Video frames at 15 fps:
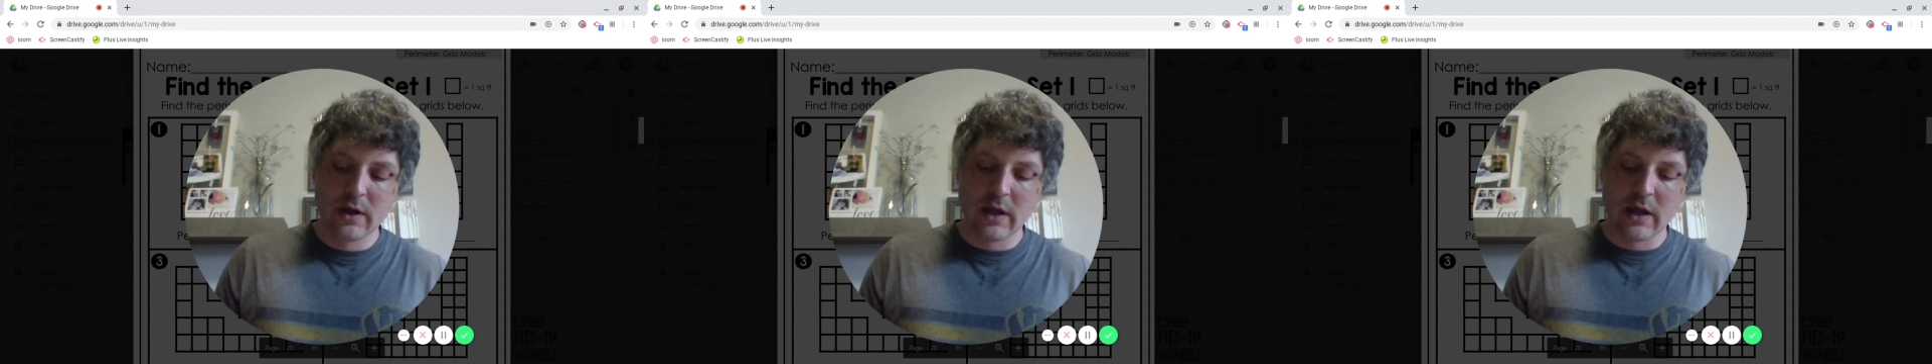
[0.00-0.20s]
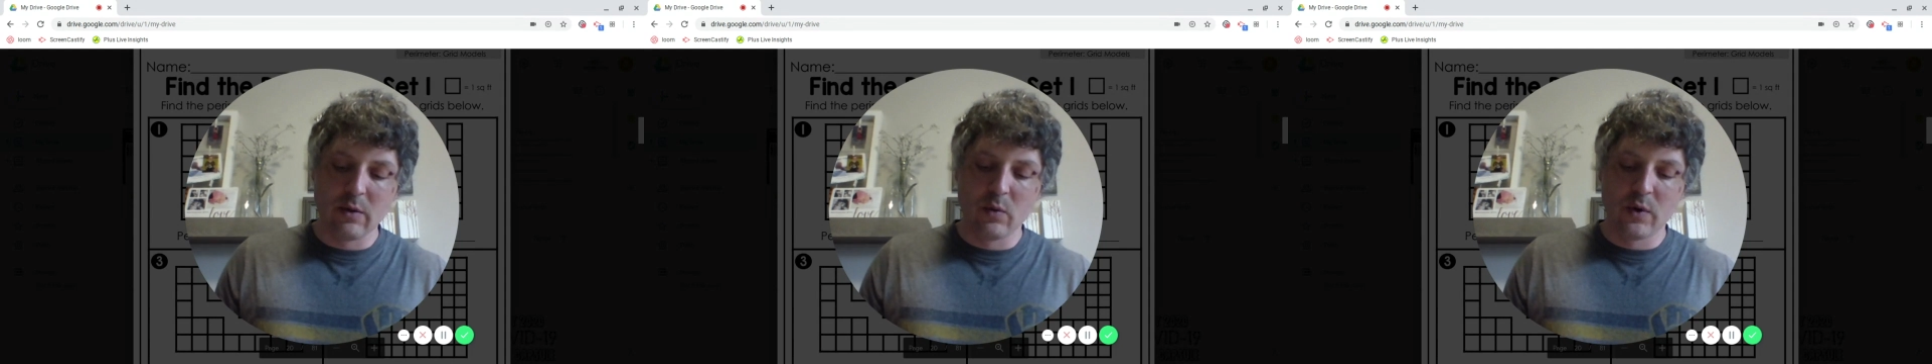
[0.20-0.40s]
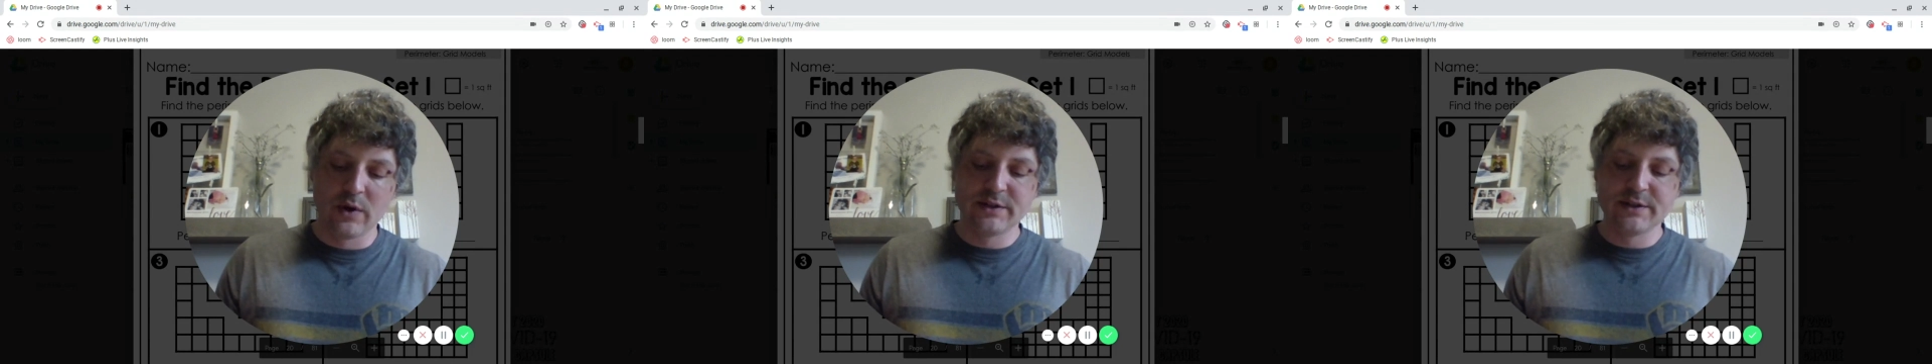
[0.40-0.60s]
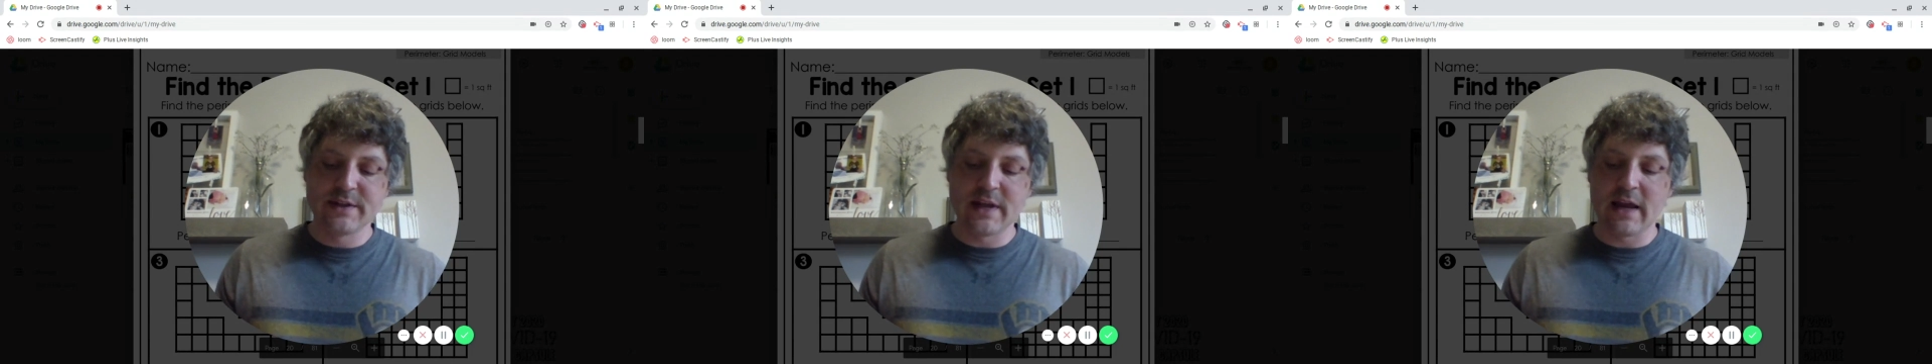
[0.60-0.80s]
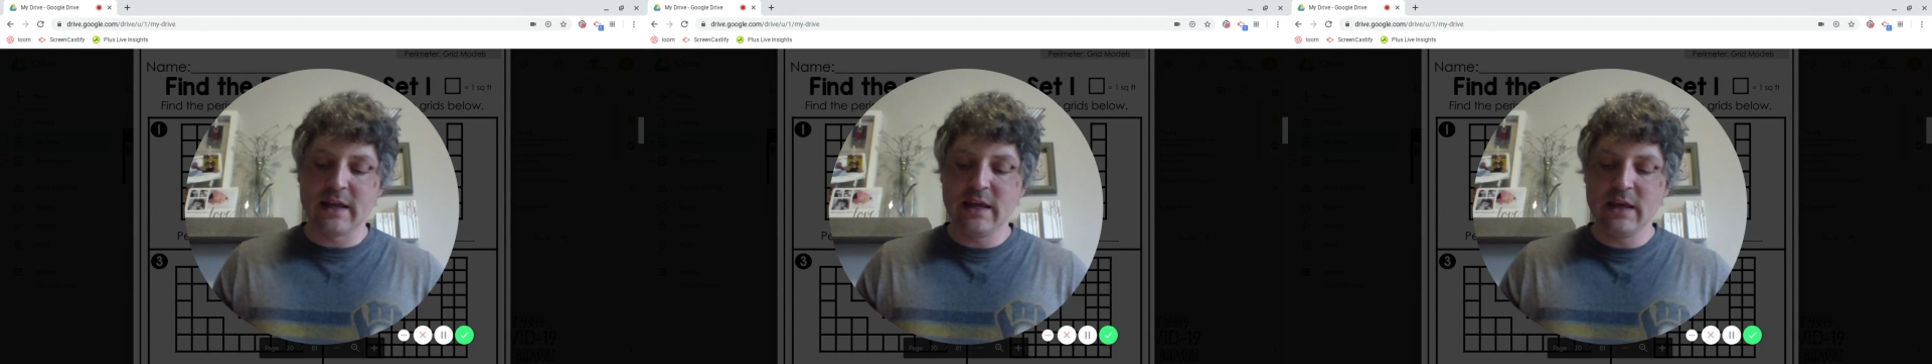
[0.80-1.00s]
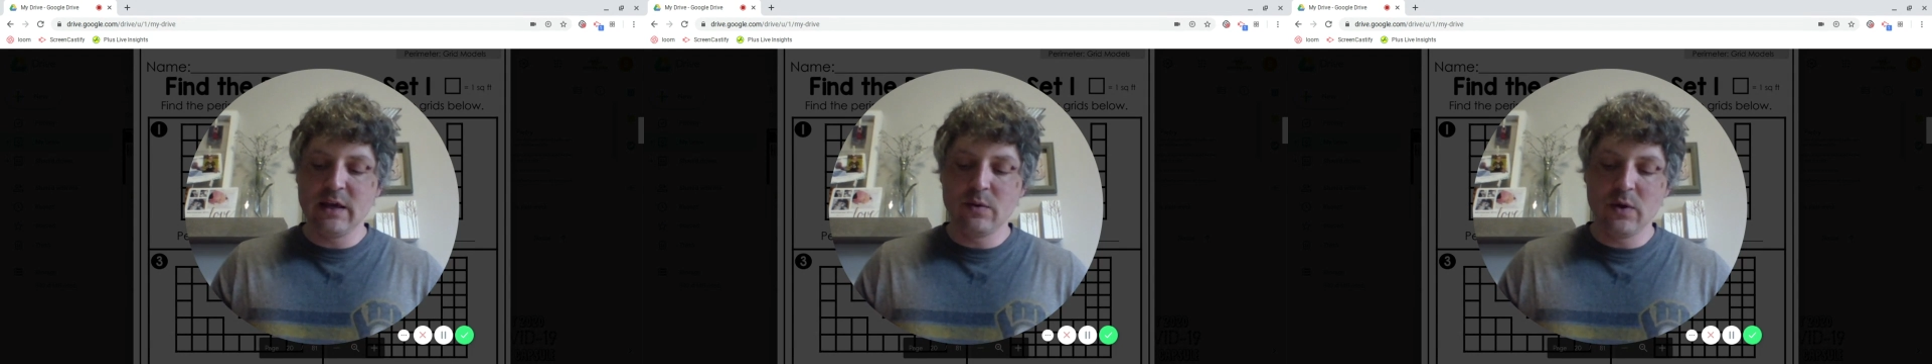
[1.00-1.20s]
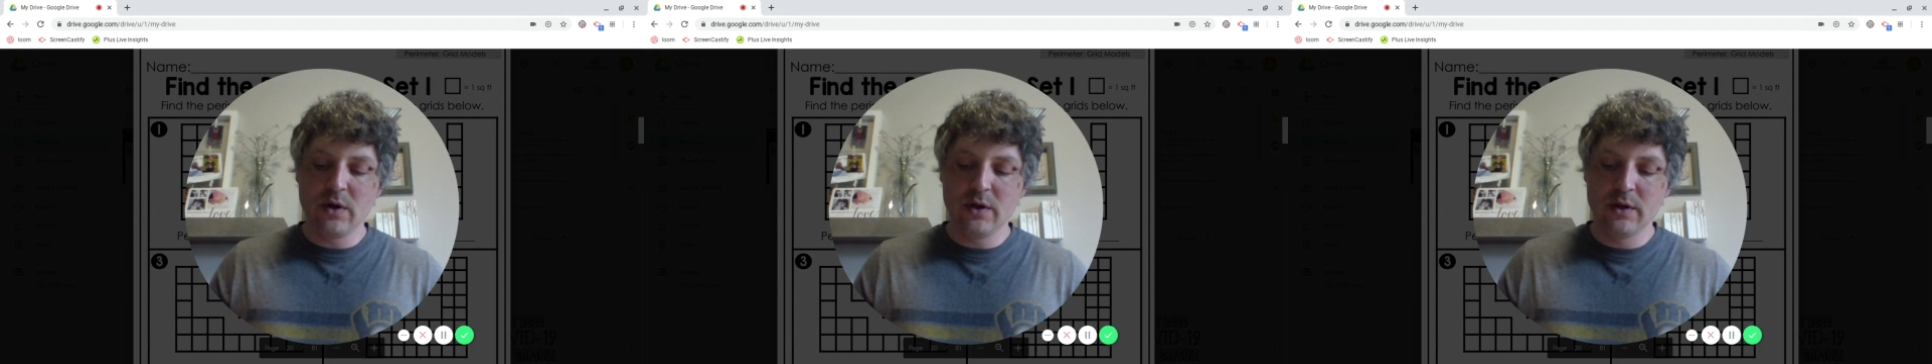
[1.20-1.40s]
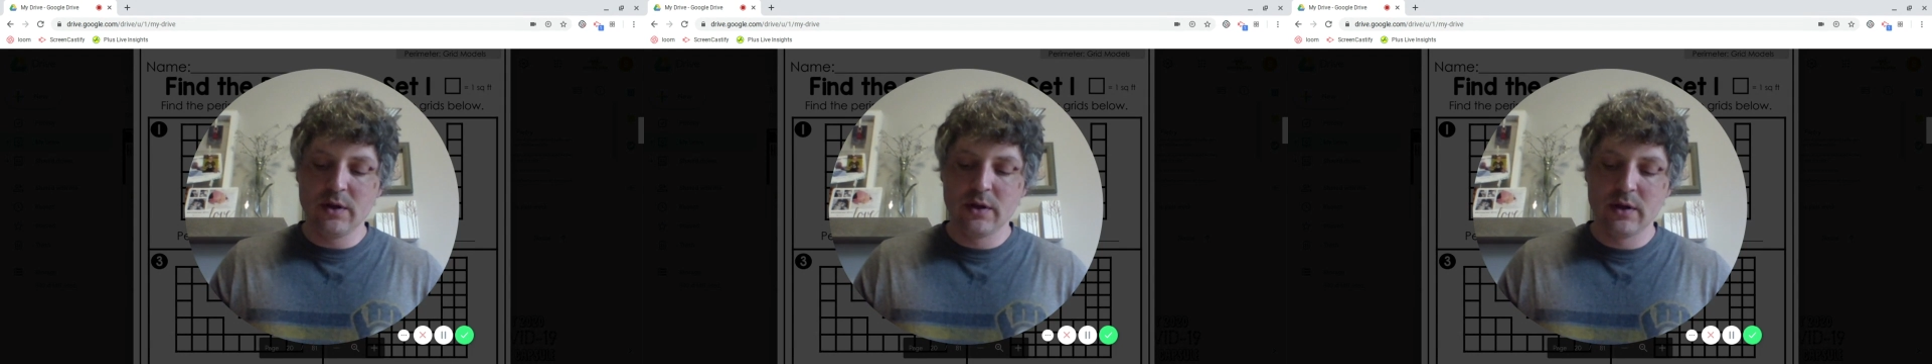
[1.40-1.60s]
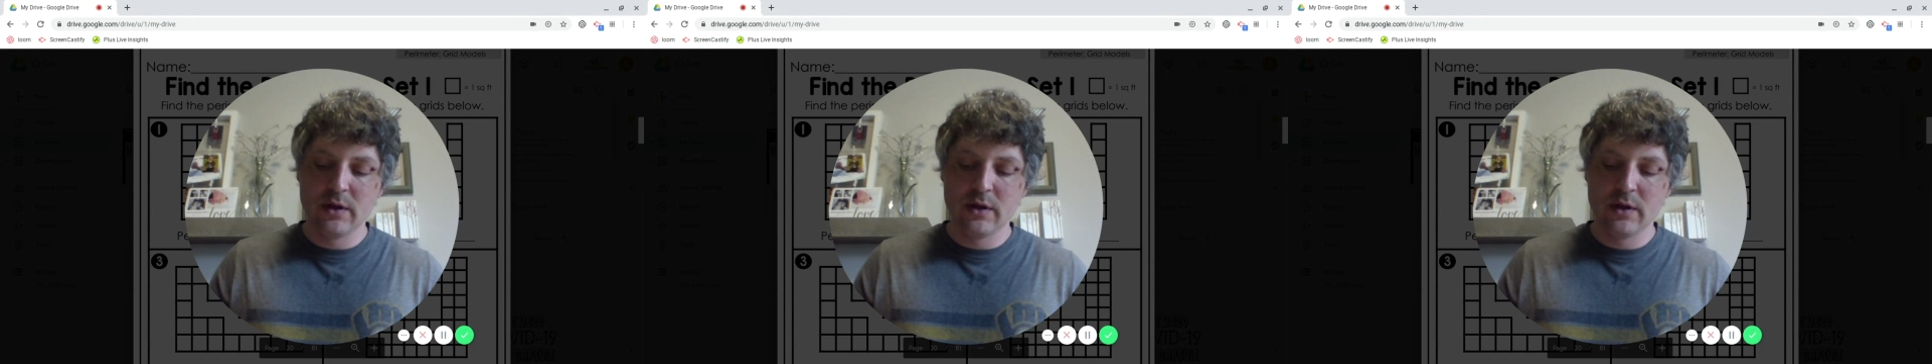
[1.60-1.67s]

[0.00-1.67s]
And what does that equal?